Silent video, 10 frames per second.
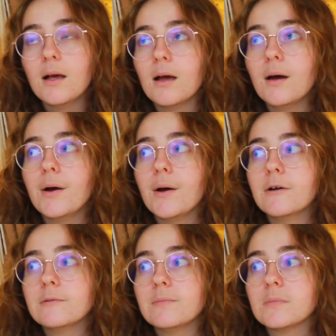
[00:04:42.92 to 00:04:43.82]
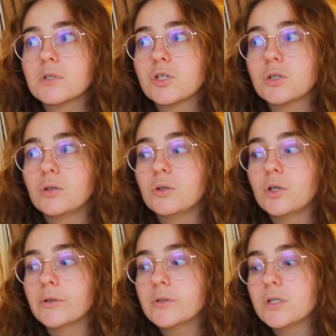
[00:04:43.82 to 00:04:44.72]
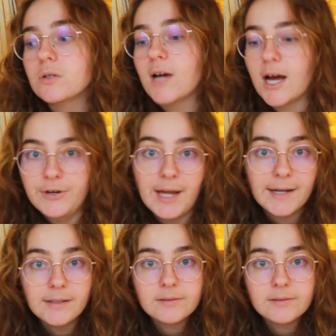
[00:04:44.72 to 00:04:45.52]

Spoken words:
to go to Ao Nang,